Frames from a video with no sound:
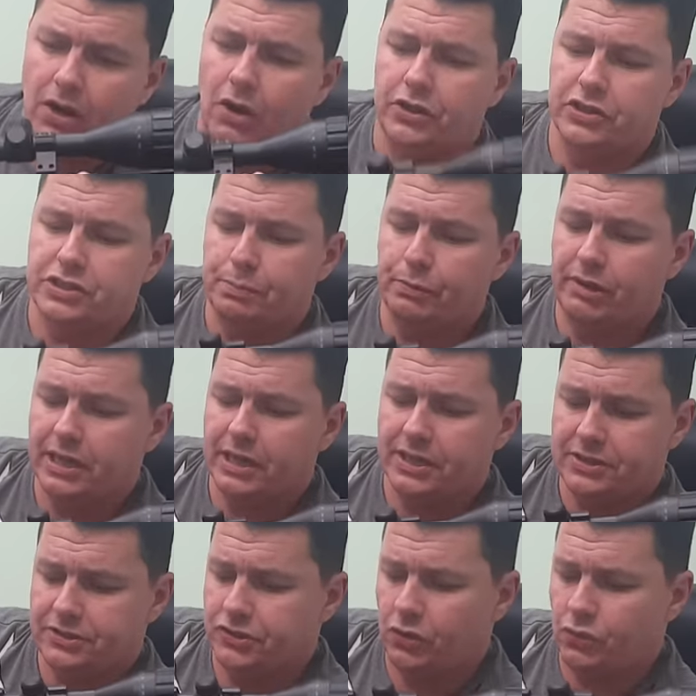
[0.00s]
On a Springer,
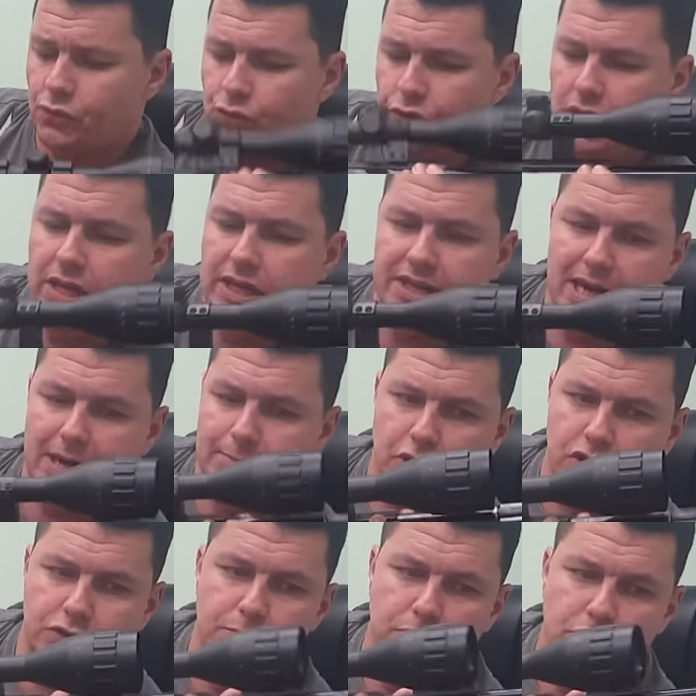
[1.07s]
there's not really that
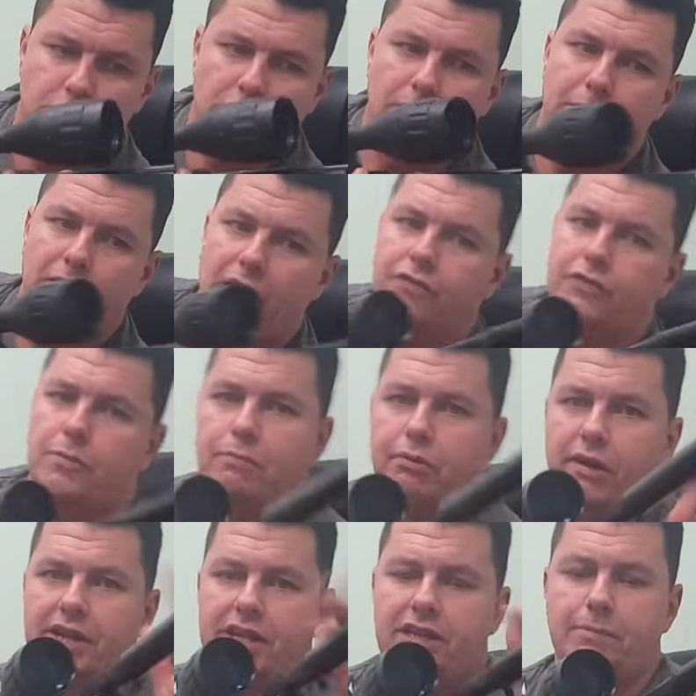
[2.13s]
much more apart from
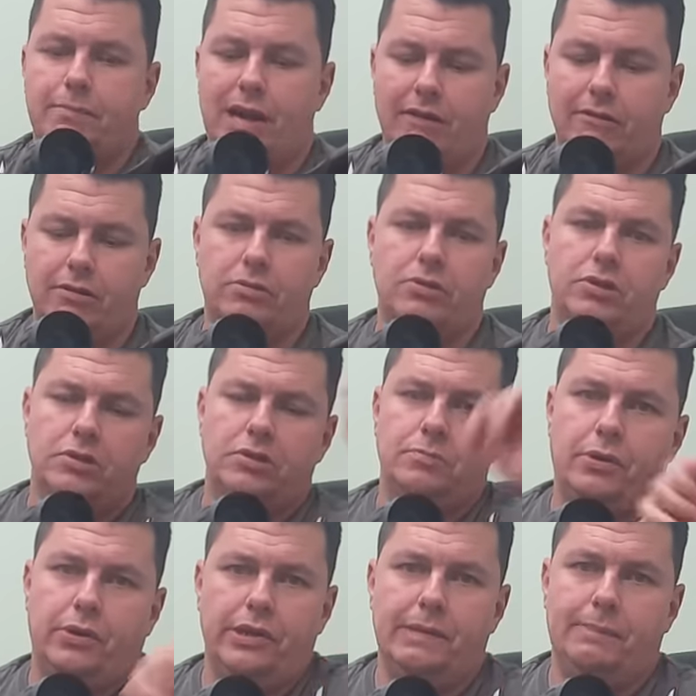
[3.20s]
breaking the barrel,
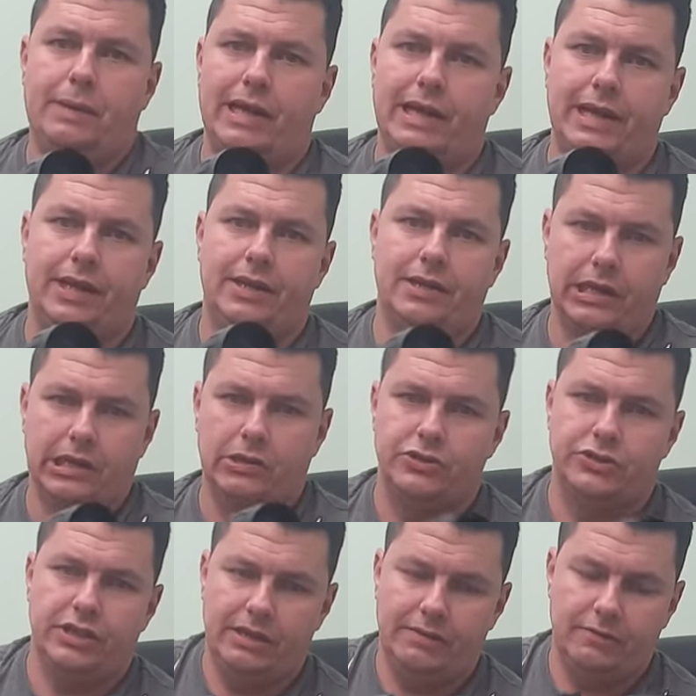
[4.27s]
putting the pellet in,
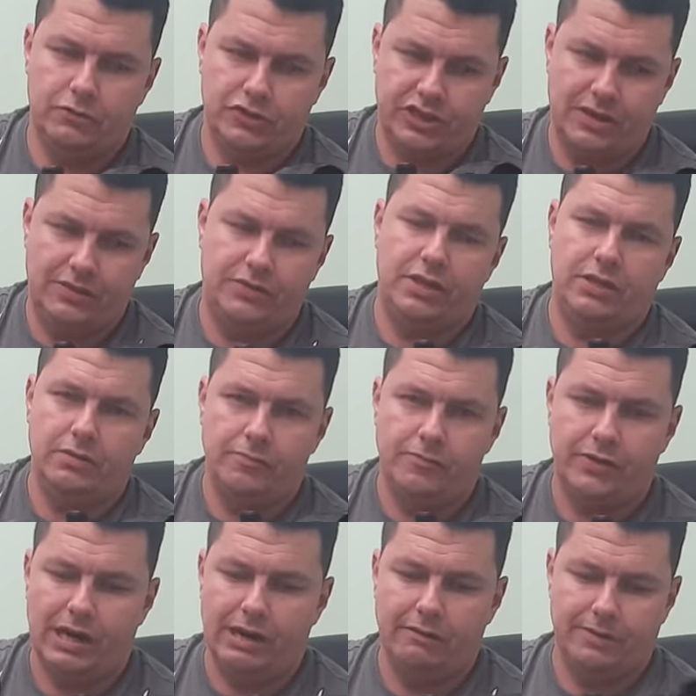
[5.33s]
closing it, safety and
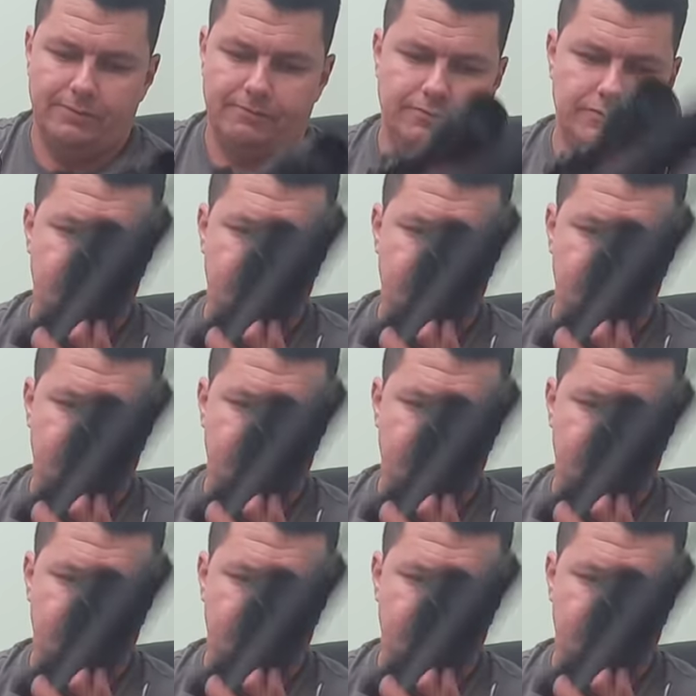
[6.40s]
firing.